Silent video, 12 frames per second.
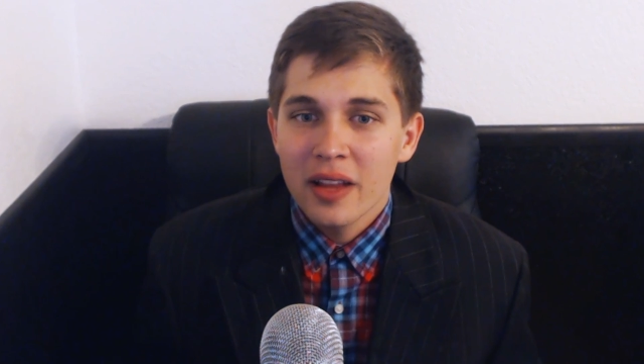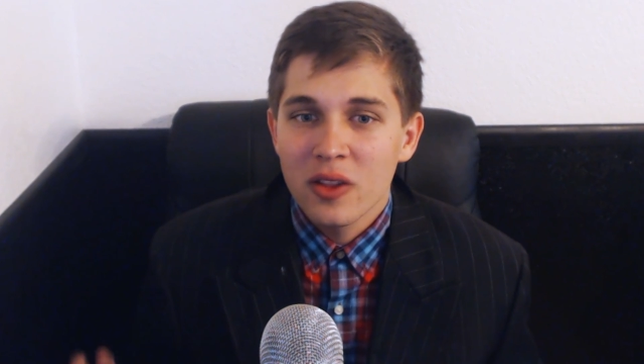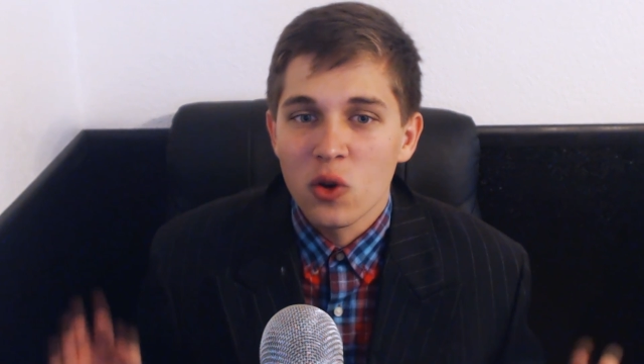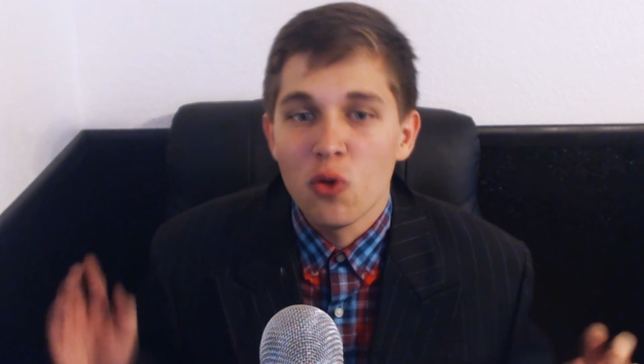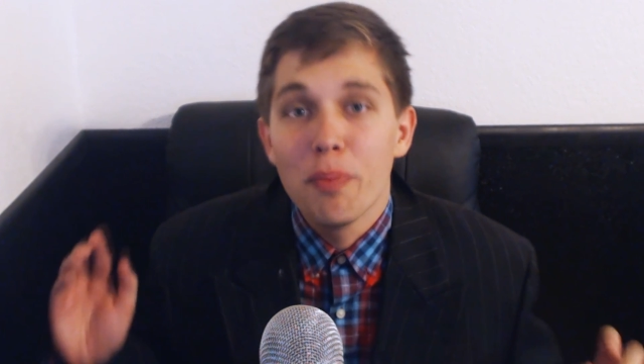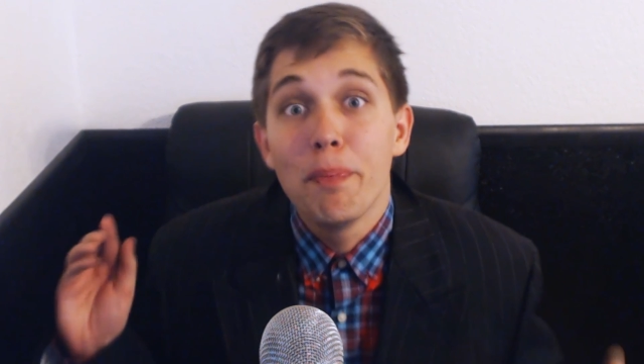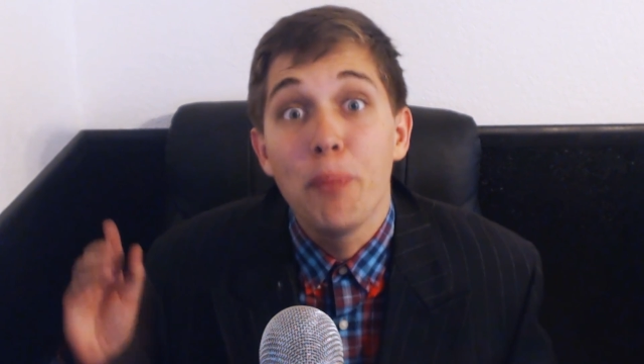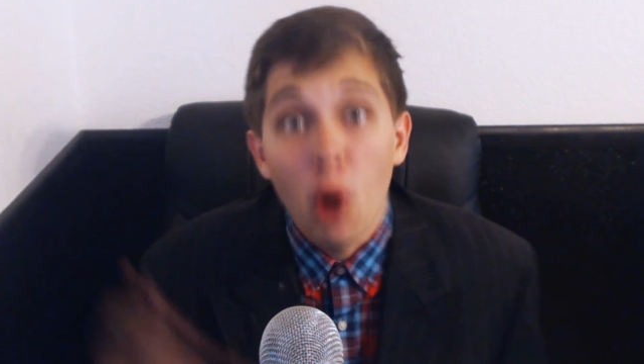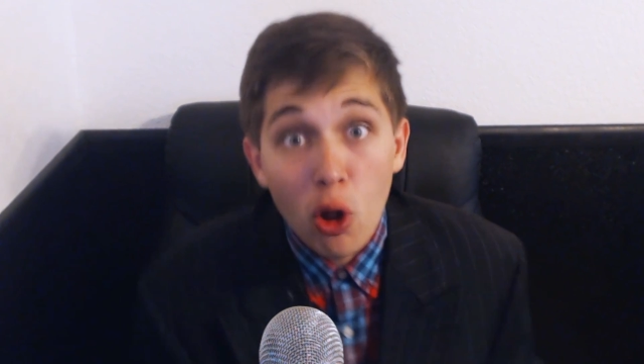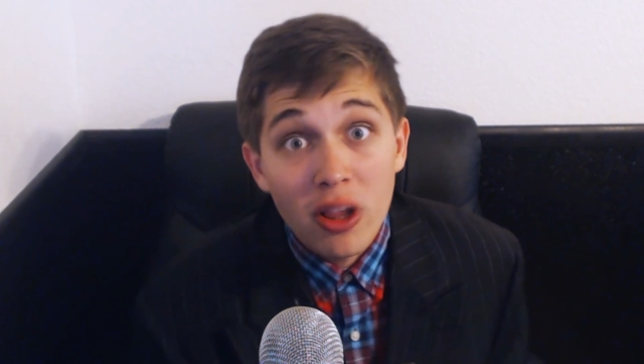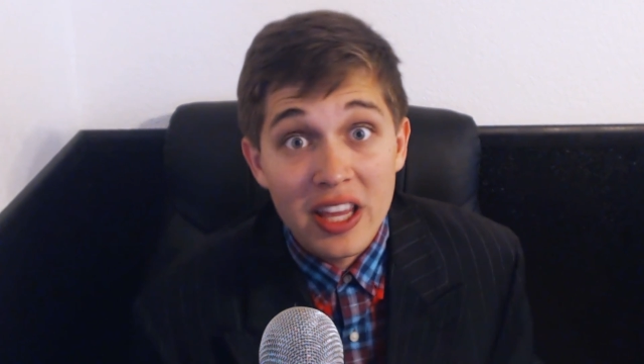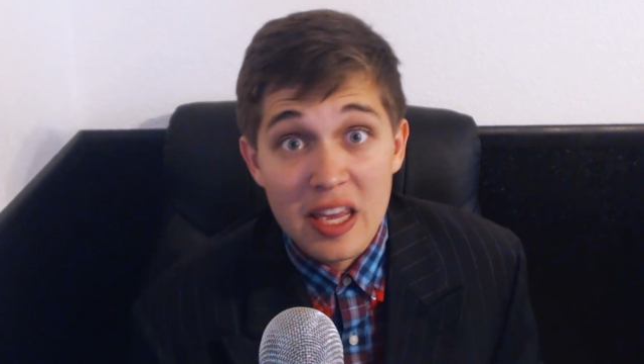to
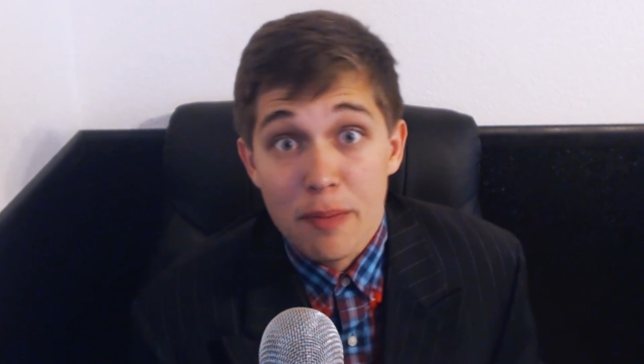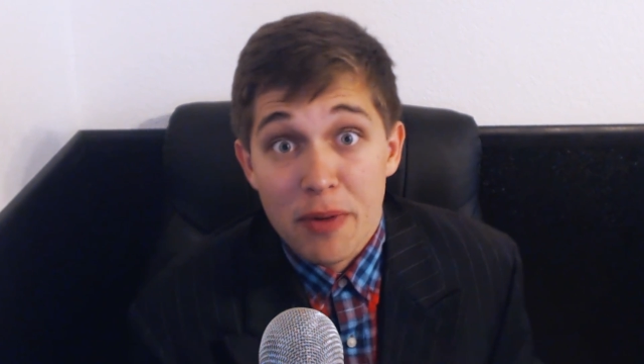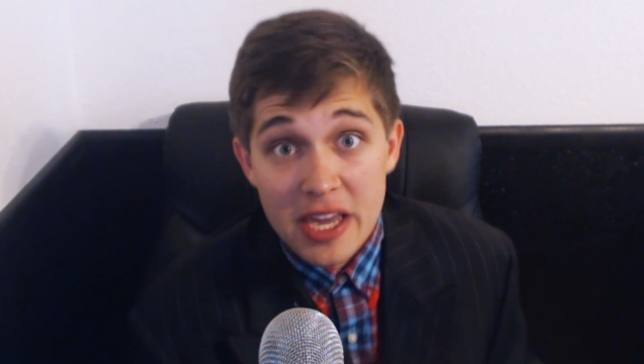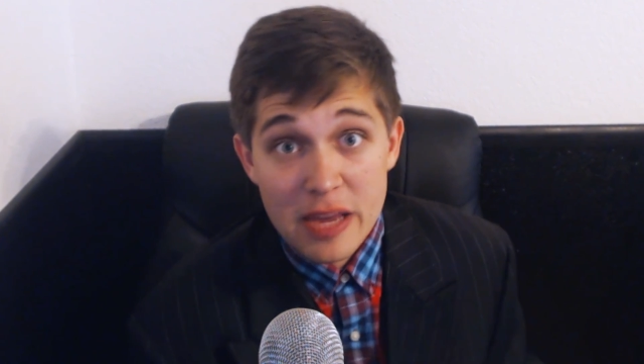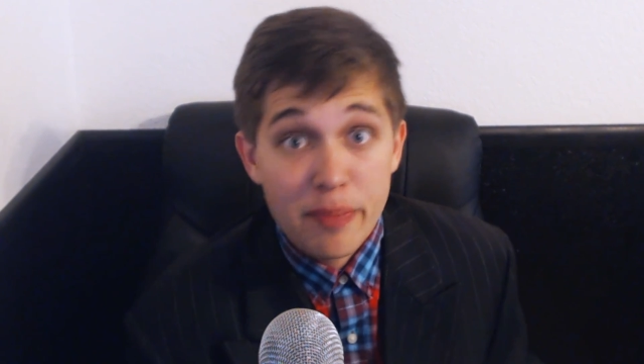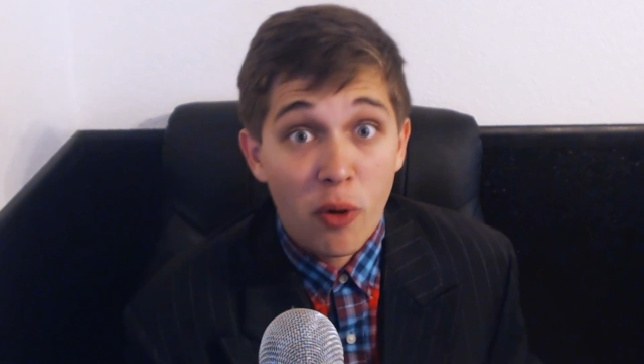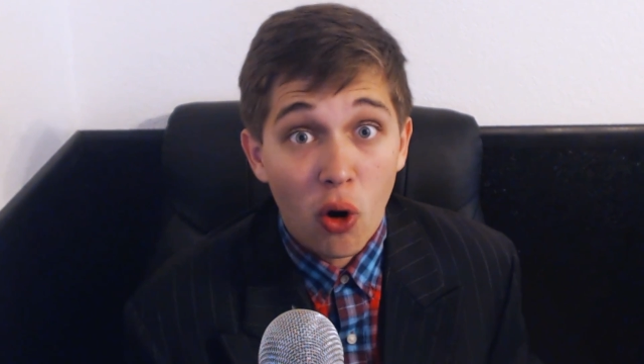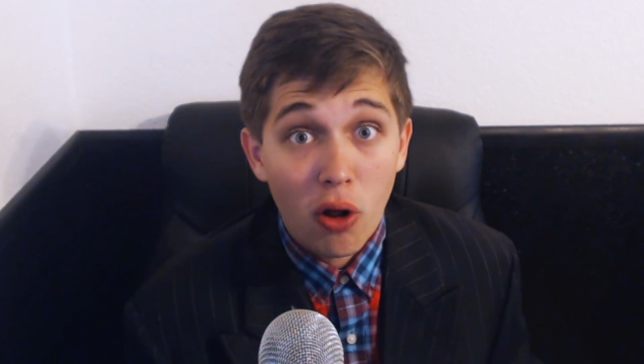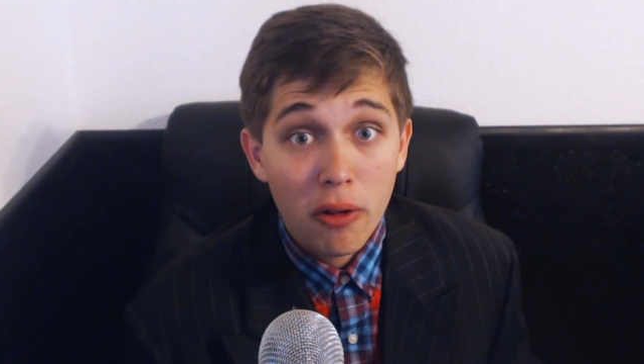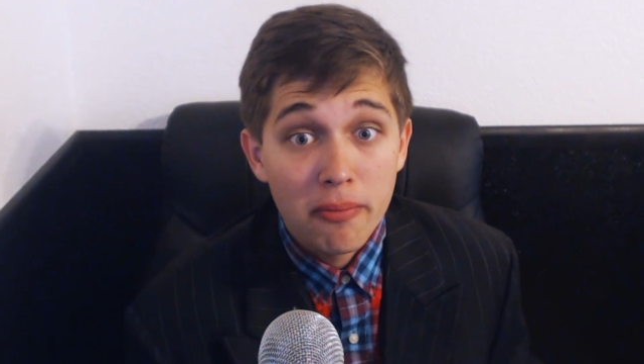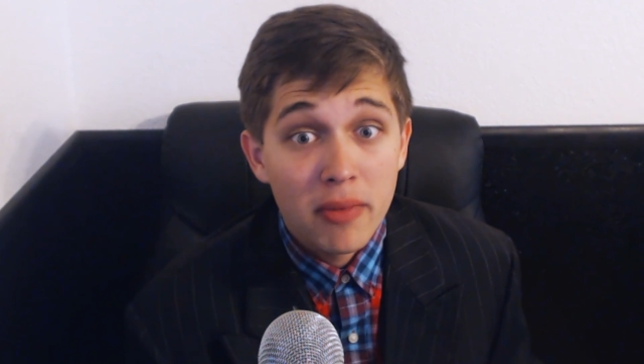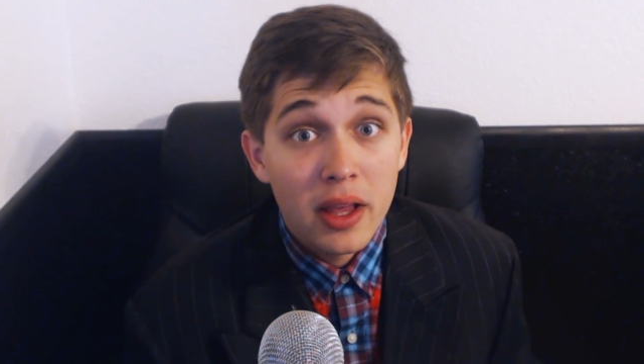bully
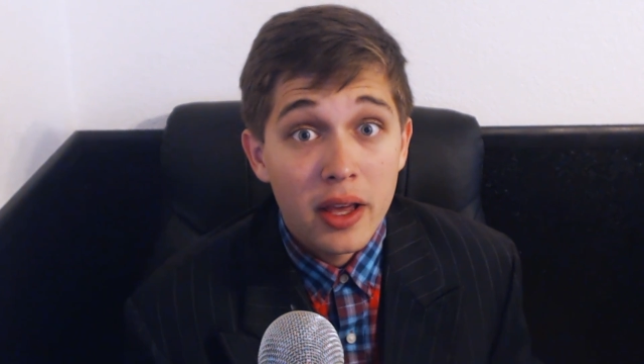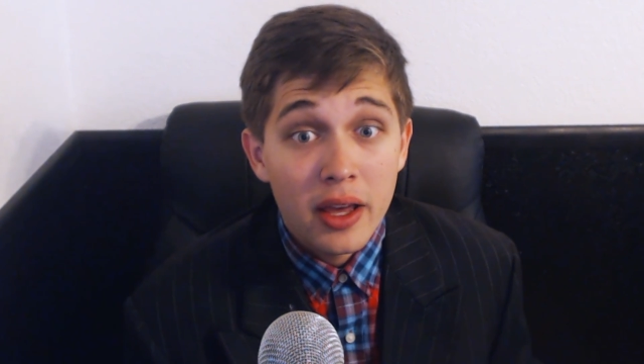people